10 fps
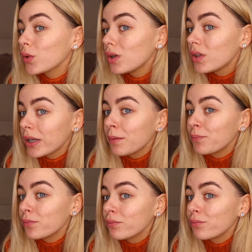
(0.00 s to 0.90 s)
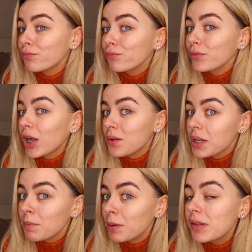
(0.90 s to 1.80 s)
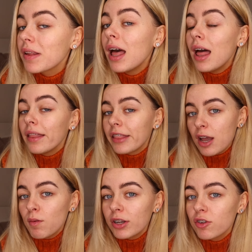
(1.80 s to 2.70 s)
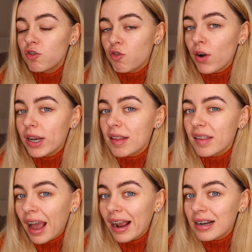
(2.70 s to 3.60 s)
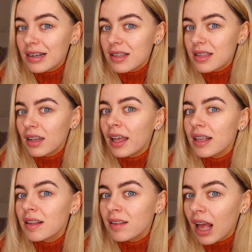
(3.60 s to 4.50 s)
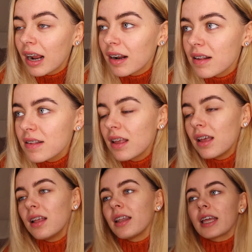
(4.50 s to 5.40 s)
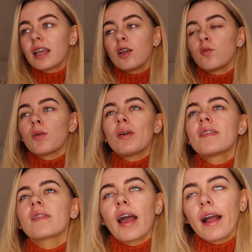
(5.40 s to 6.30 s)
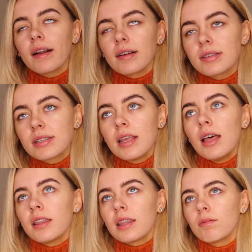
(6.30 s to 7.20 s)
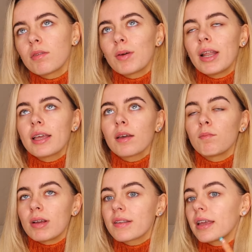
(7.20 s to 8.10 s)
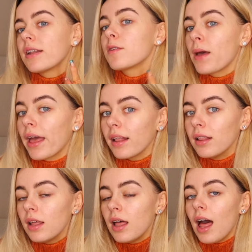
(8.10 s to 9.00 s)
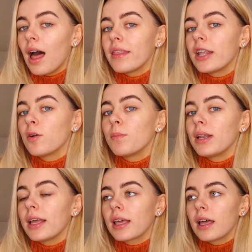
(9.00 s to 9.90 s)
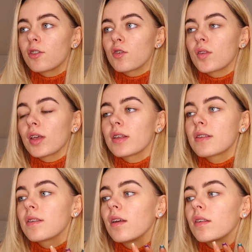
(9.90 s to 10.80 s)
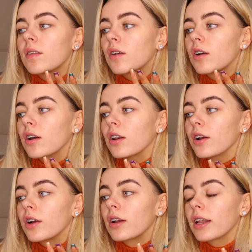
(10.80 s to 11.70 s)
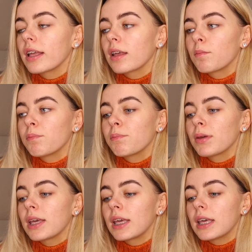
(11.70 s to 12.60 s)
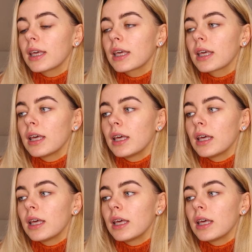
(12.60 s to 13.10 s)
You see them? You see them babies? They were destroyed in scars. Like, scars. Like, they weren't scars. They were like, my skin is pale, and then there'd be like just like a circular like pink